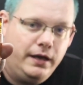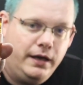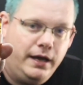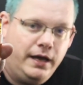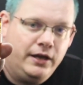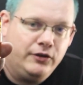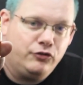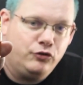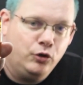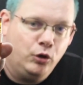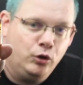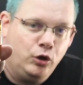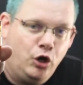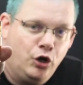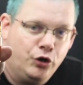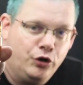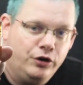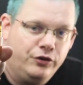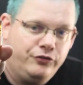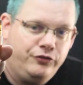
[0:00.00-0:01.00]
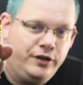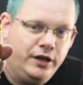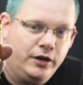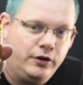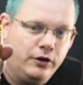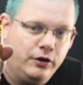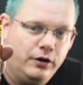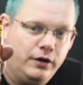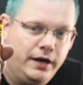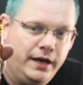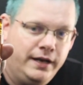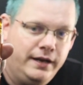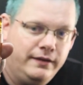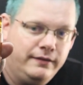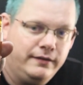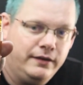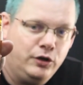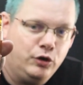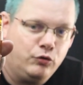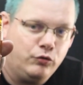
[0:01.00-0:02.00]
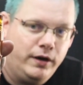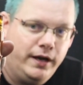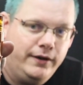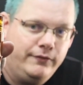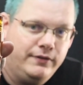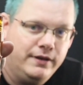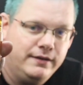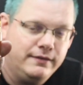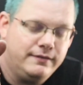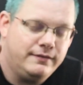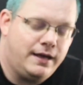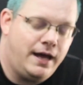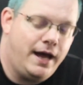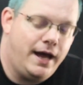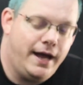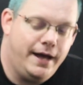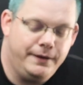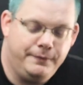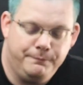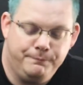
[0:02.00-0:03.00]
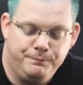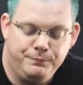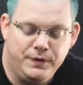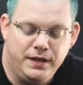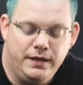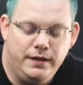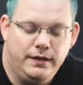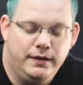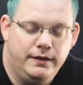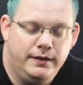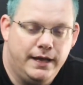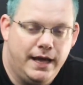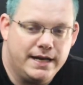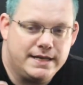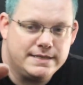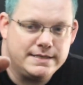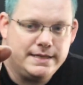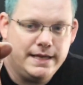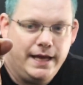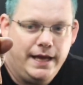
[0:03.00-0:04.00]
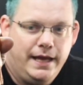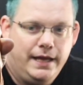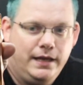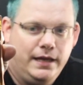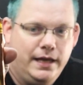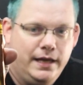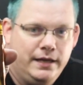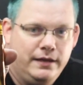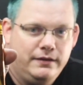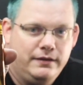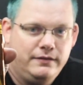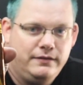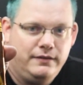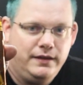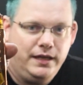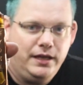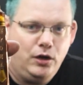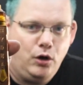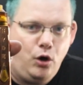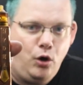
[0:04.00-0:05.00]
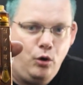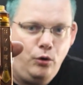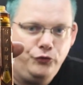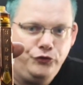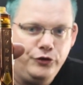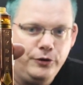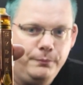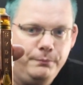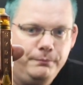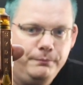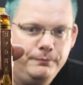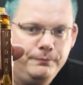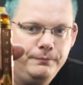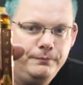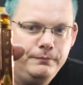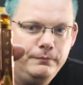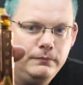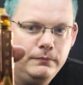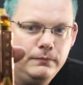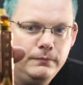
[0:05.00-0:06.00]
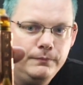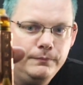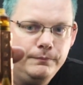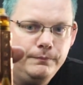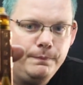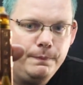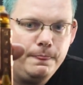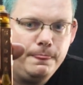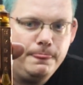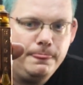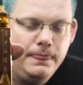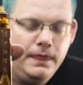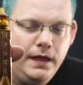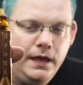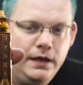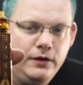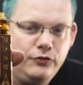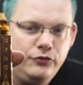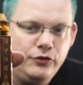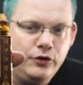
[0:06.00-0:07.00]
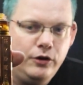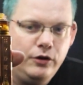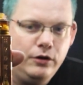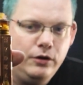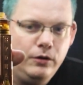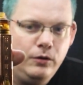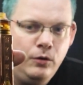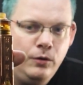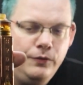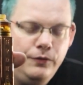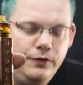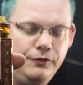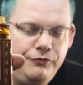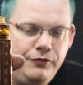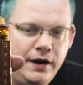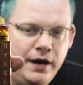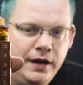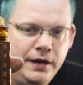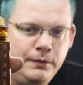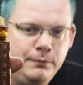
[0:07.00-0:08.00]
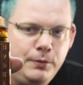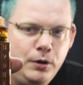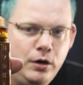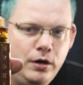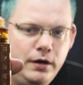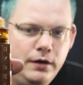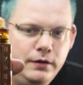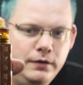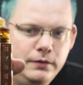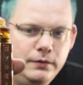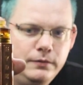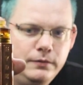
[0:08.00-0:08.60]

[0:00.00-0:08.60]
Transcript: Is no longer a sticker, it is engraved inside. Next thing is the Ultim Insert on the firing bar.